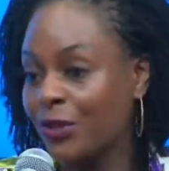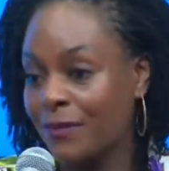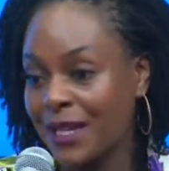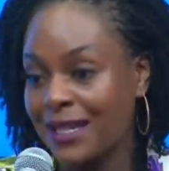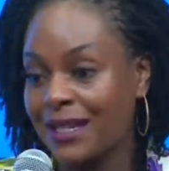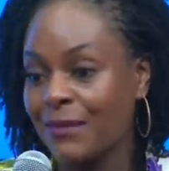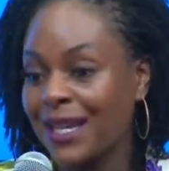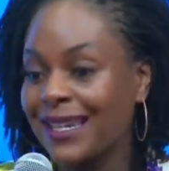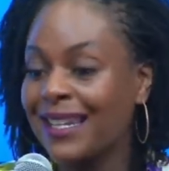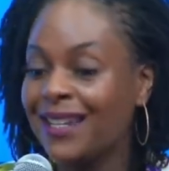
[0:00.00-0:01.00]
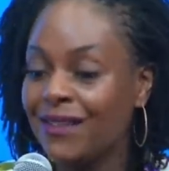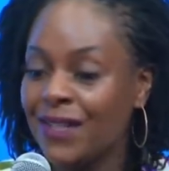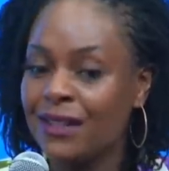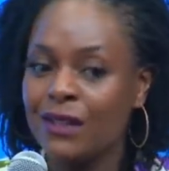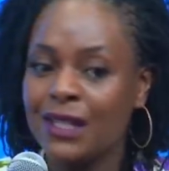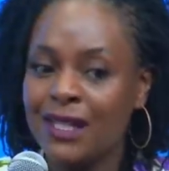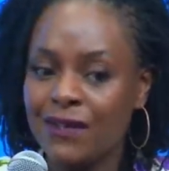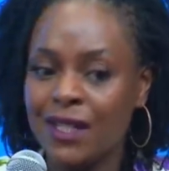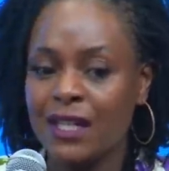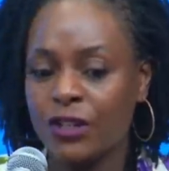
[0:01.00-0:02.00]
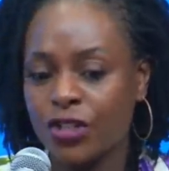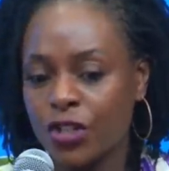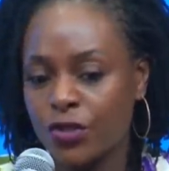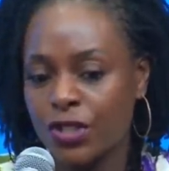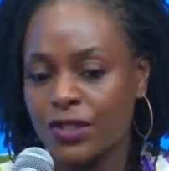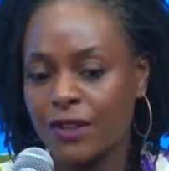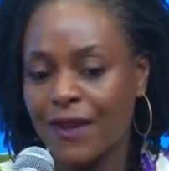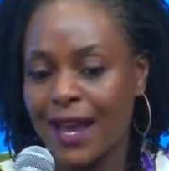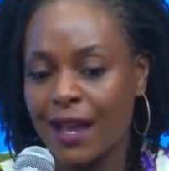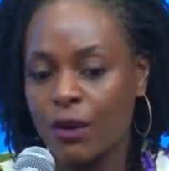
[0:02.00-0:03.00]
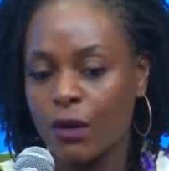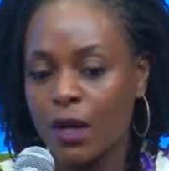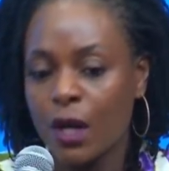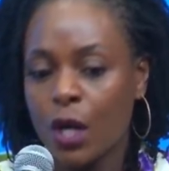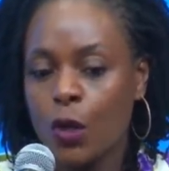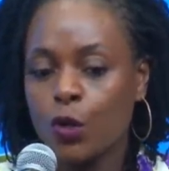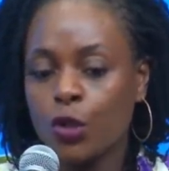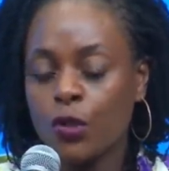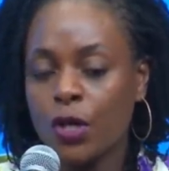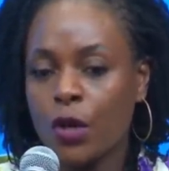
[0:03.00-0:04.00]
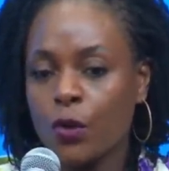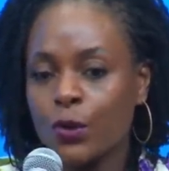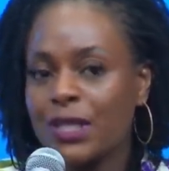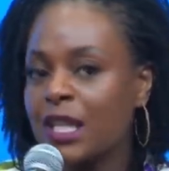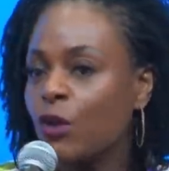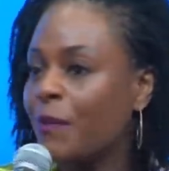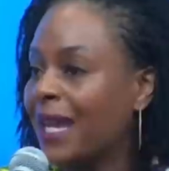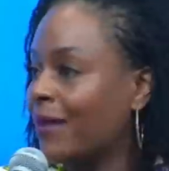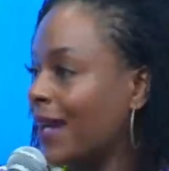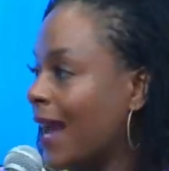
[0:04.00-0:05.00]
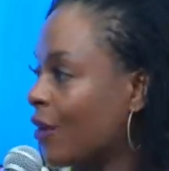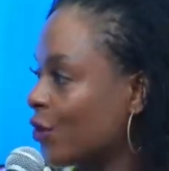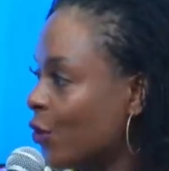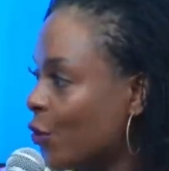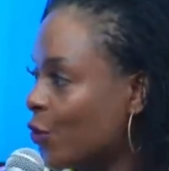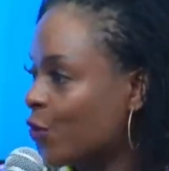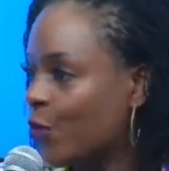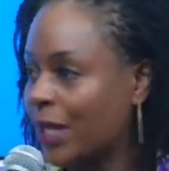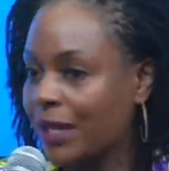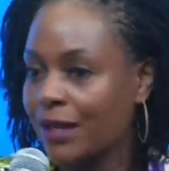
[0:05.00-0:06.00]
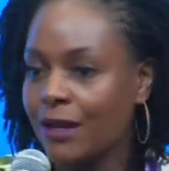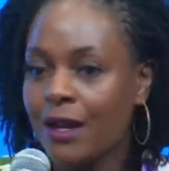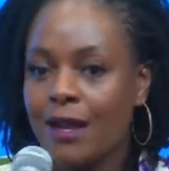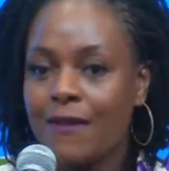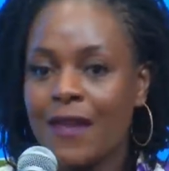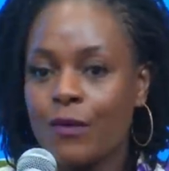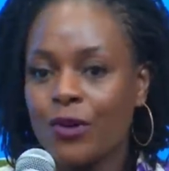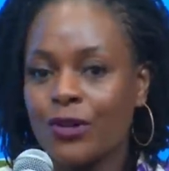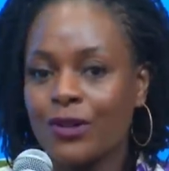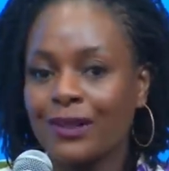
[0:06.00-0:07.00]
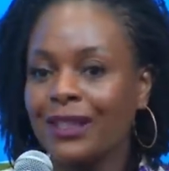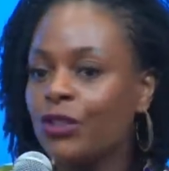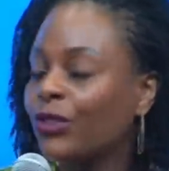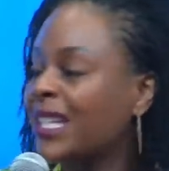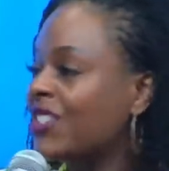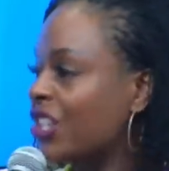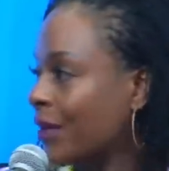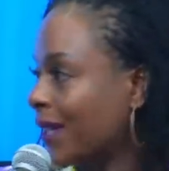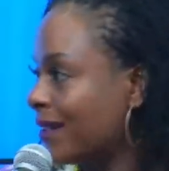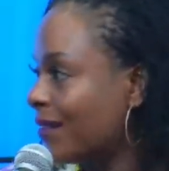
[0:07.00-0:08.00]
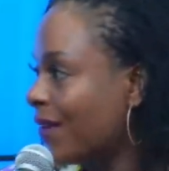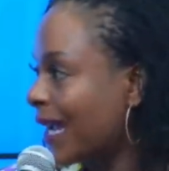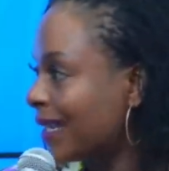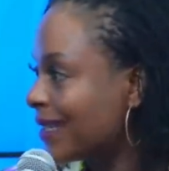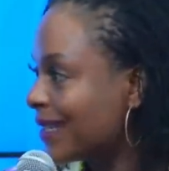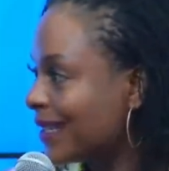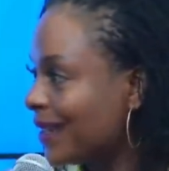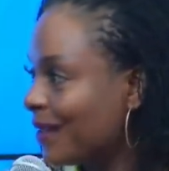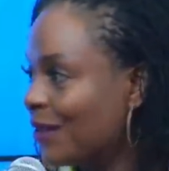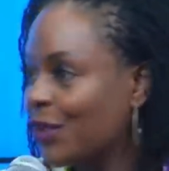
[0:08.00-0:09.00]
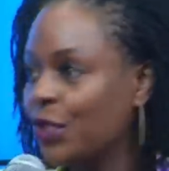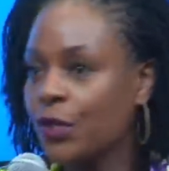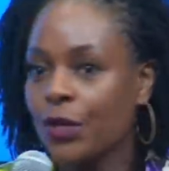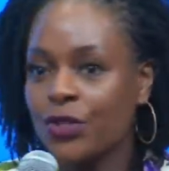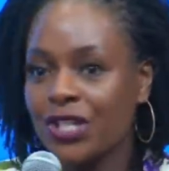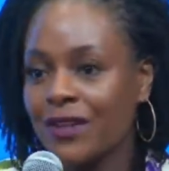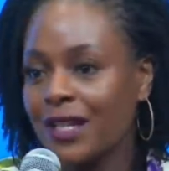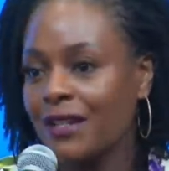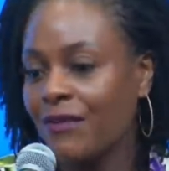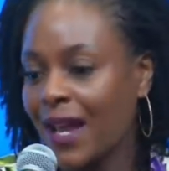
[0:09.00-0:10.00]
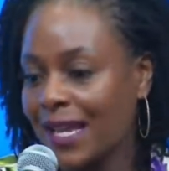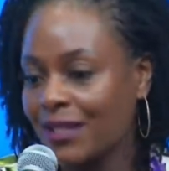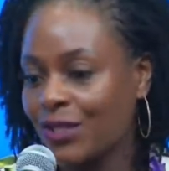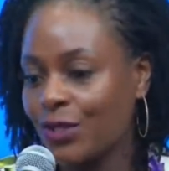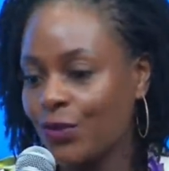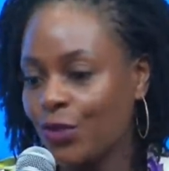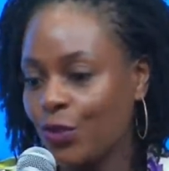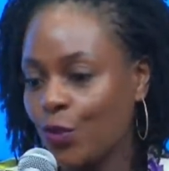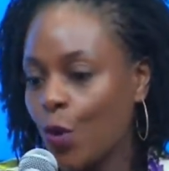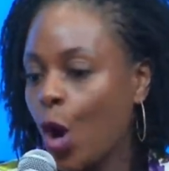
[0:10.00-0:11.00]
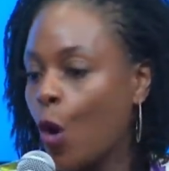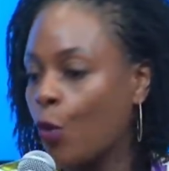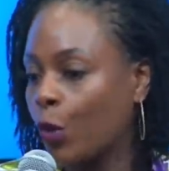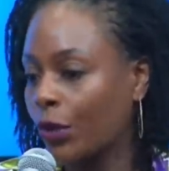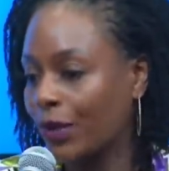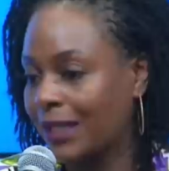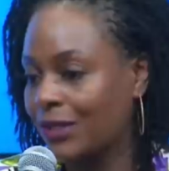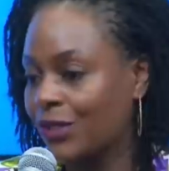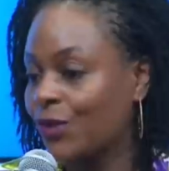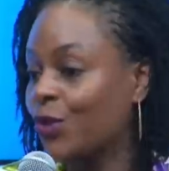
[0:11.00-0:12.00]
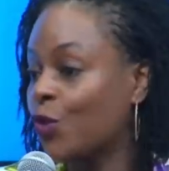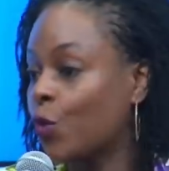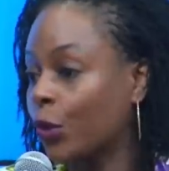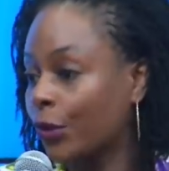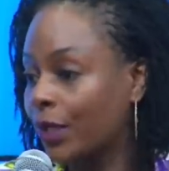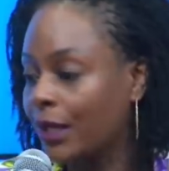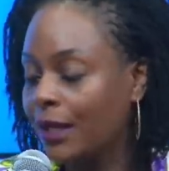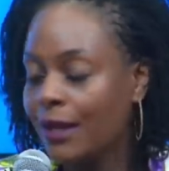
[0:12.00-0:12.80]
during the pandemic, and even in our churches, of how, you know, single-parent households where they were literally sharing a device, you know, sharing a device to do homework and to do work.